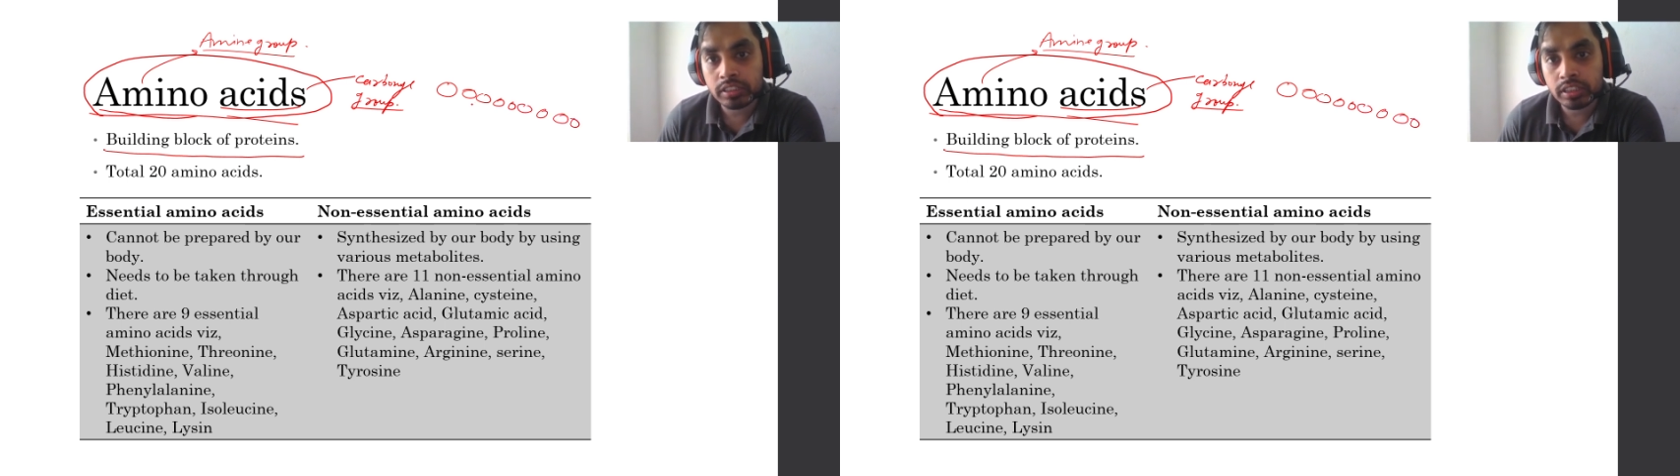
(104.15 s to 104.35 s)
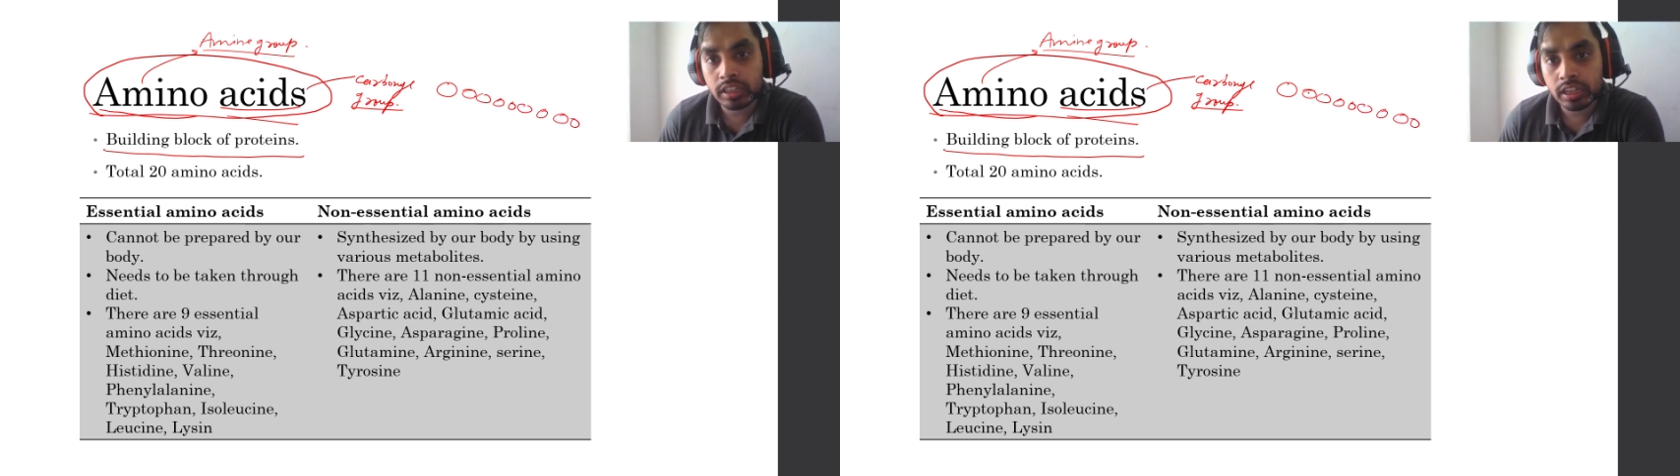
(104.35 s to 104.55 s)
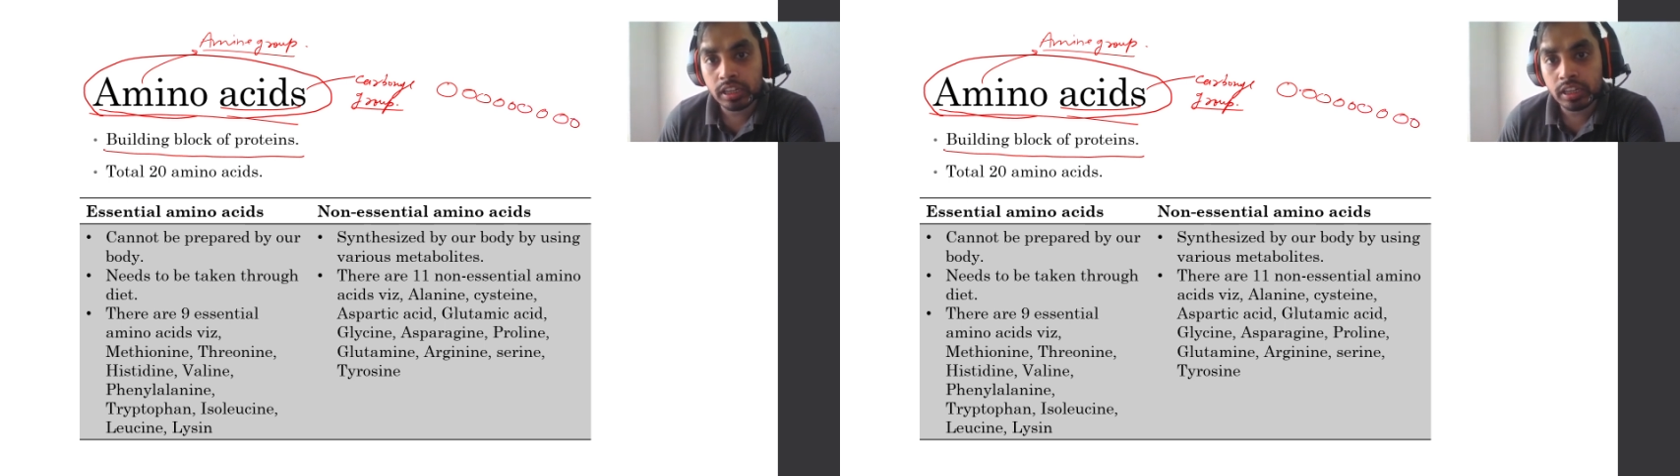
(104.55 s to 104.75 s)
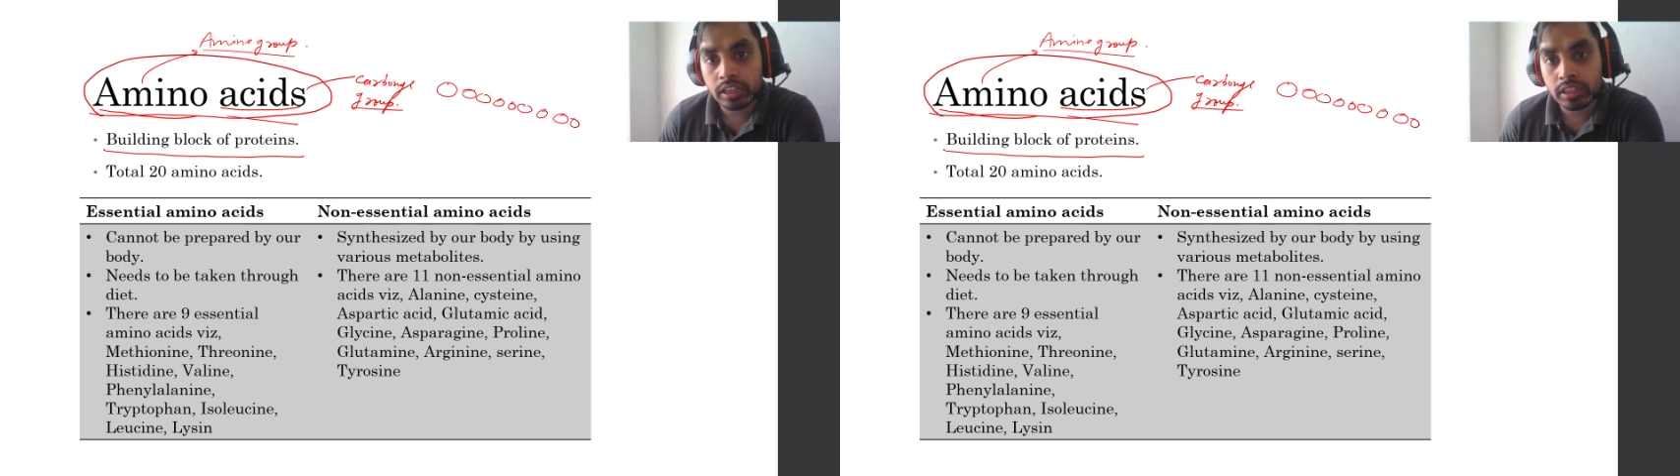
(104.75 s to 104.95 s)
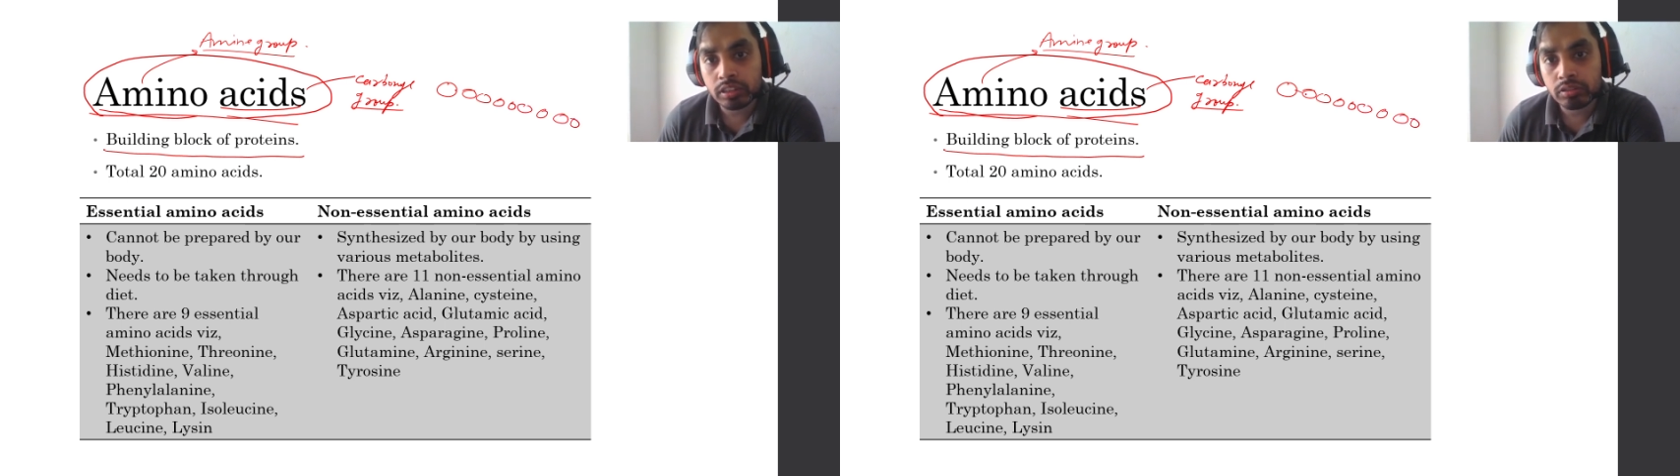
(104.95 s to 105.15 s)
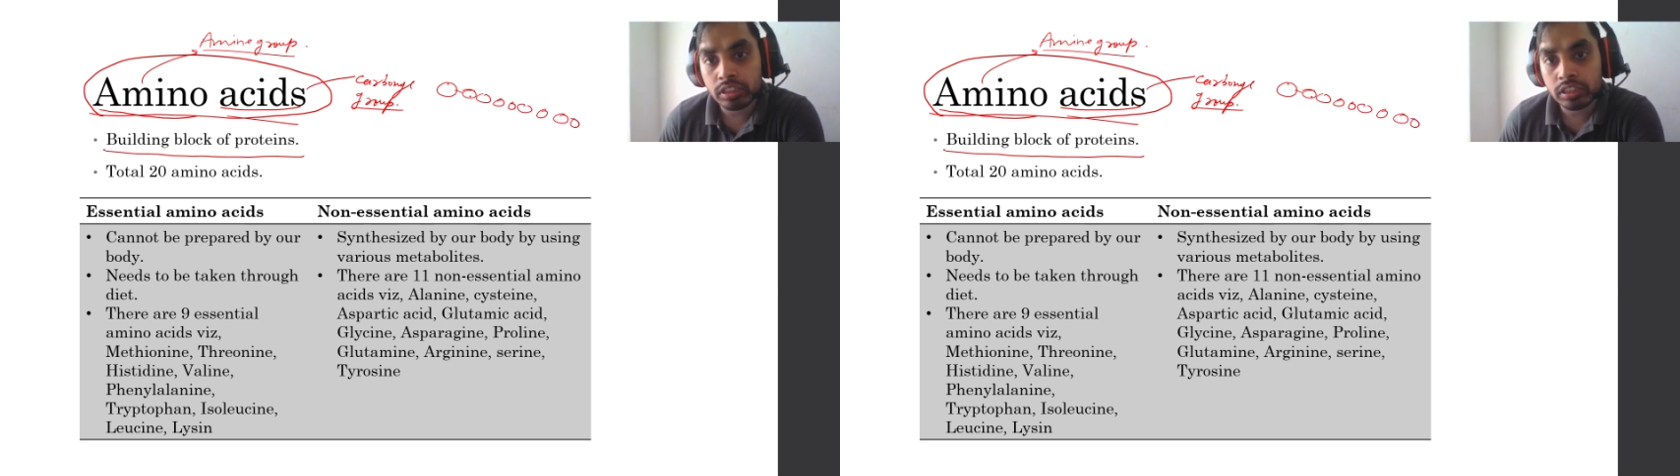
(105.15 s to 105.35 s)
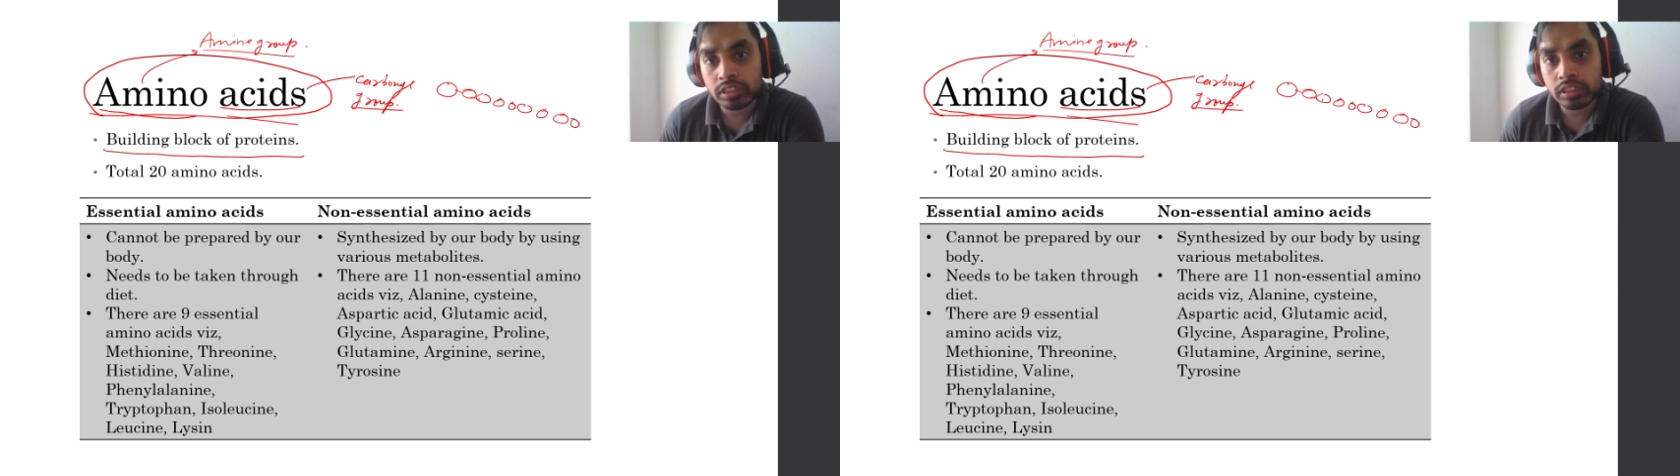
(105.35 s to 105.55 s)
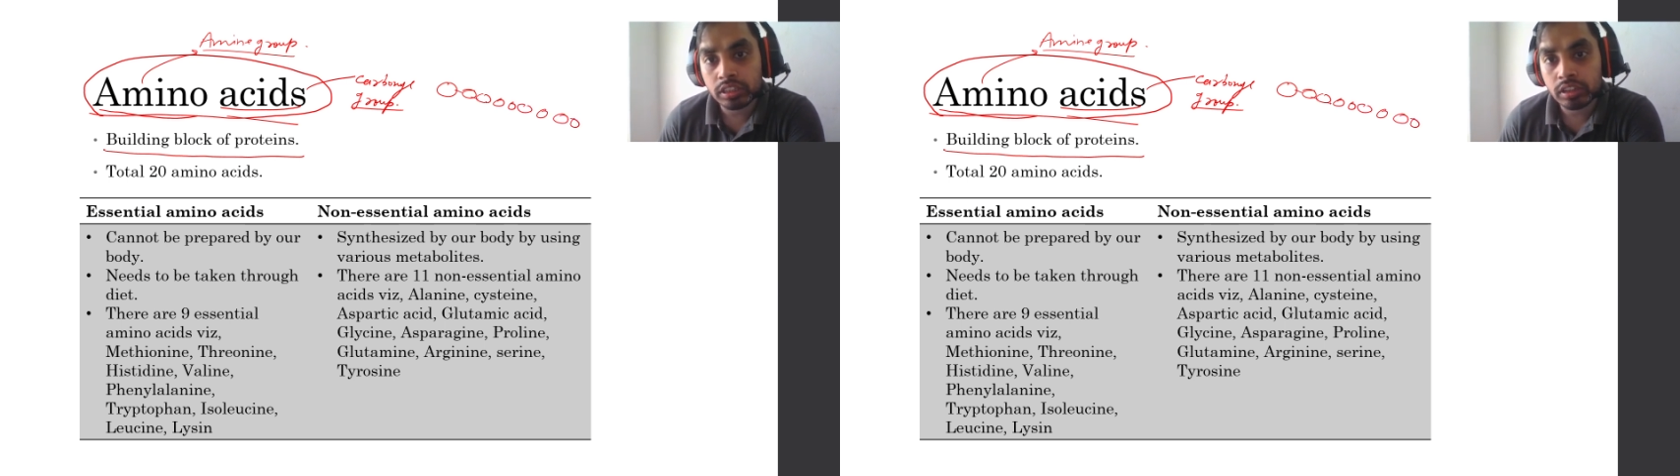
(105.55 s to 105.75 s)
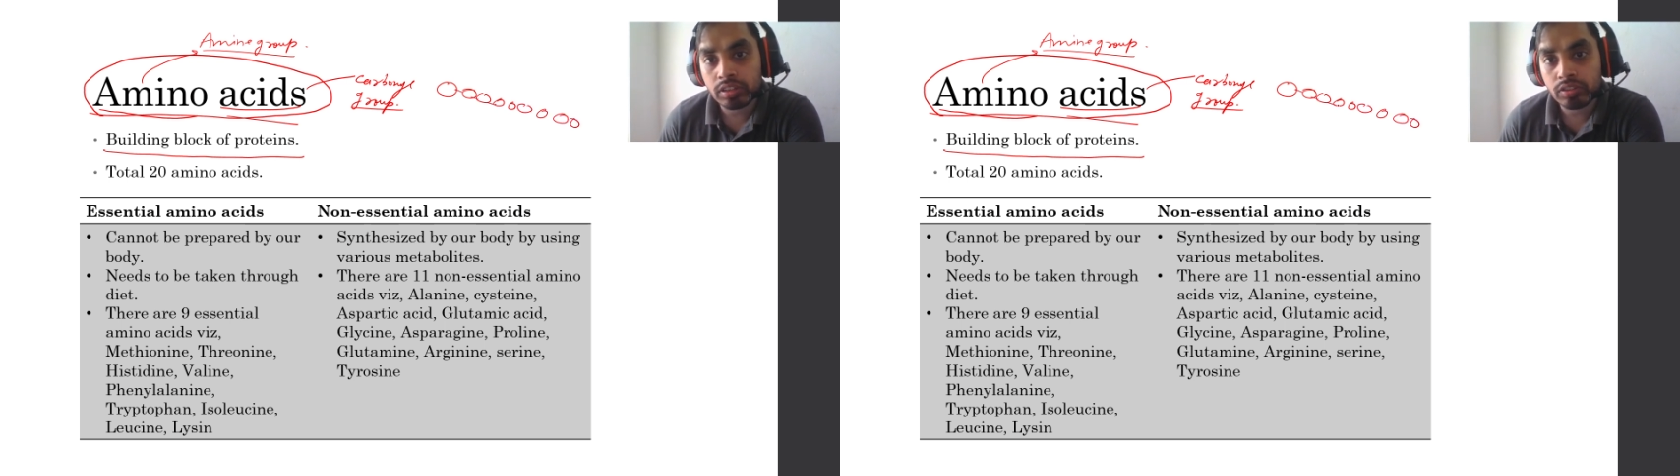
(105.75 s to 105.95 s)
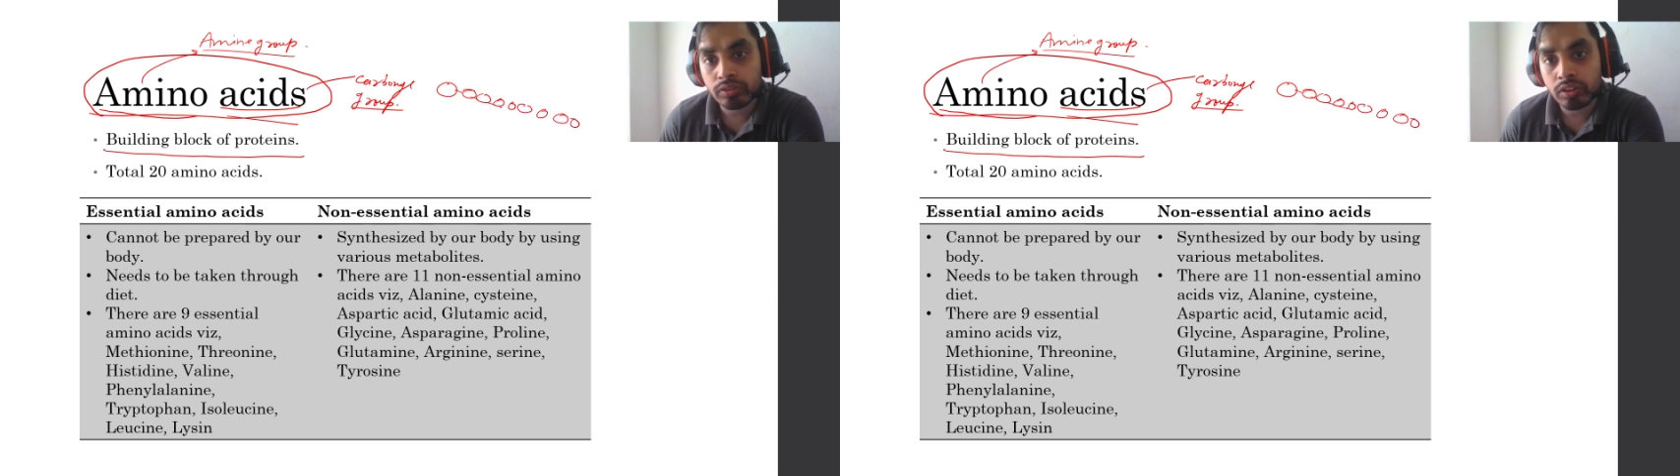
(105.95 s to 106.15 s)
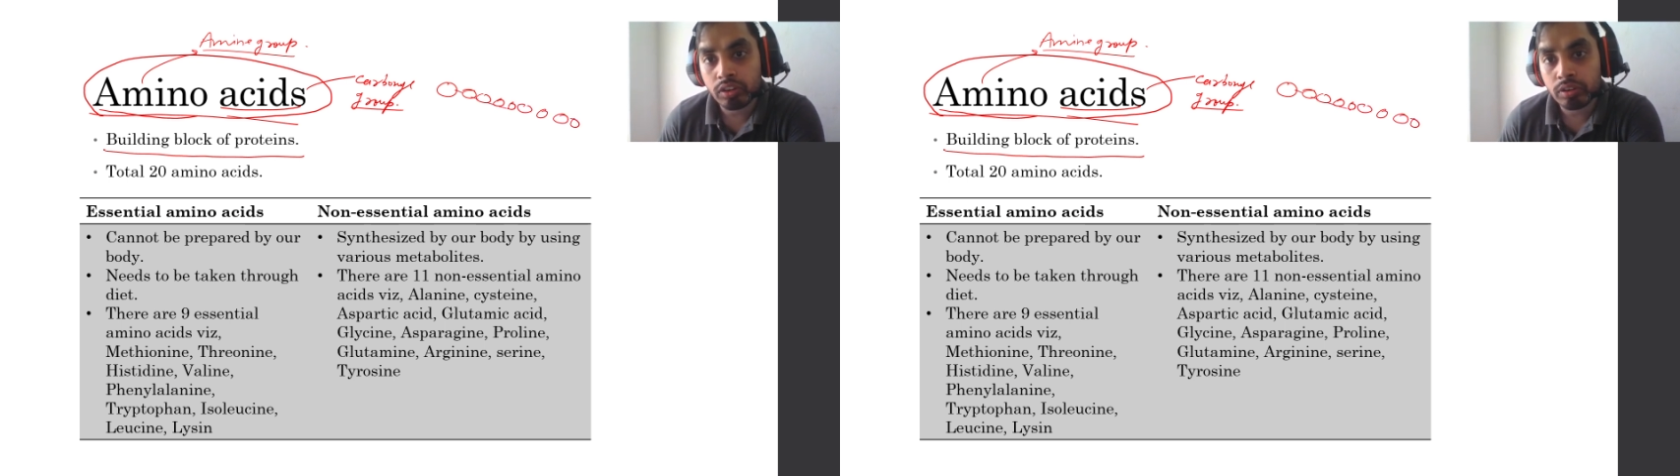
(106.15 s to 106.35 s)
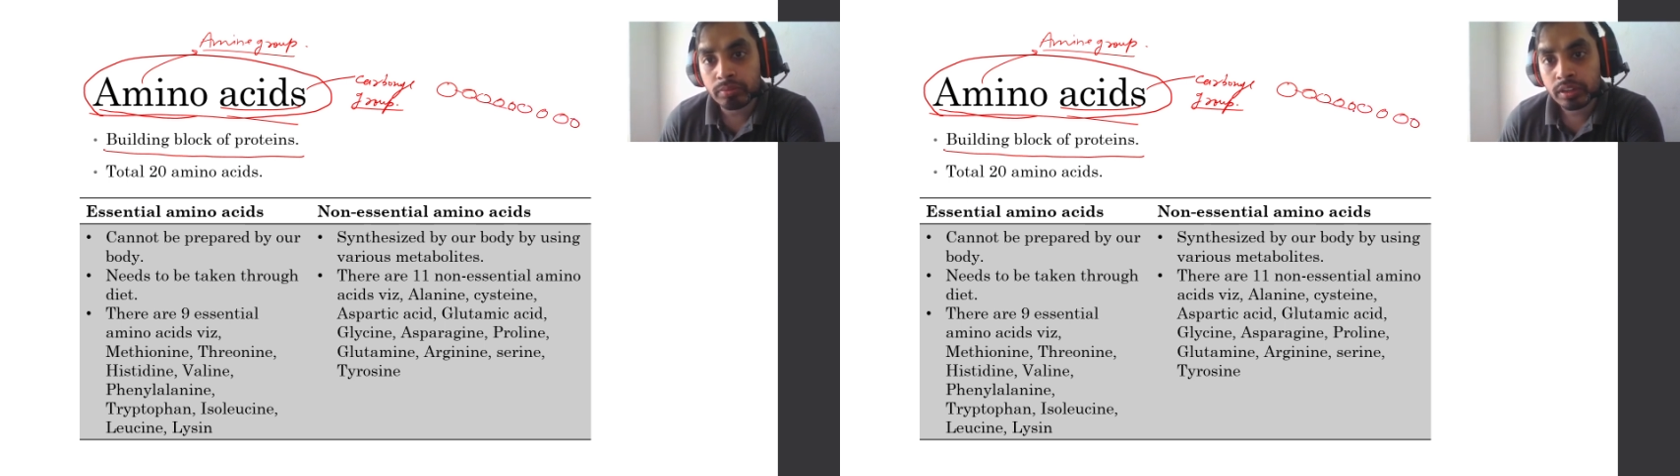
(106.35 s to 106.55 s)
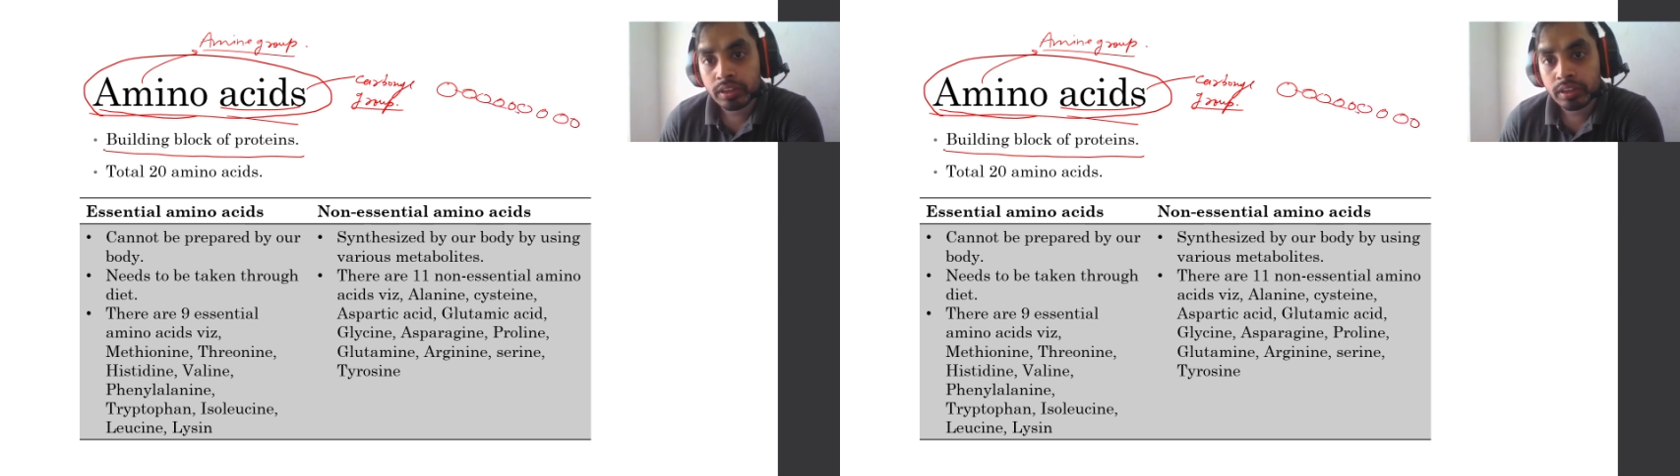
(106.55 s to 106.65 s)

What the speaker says: They are linked to each other to form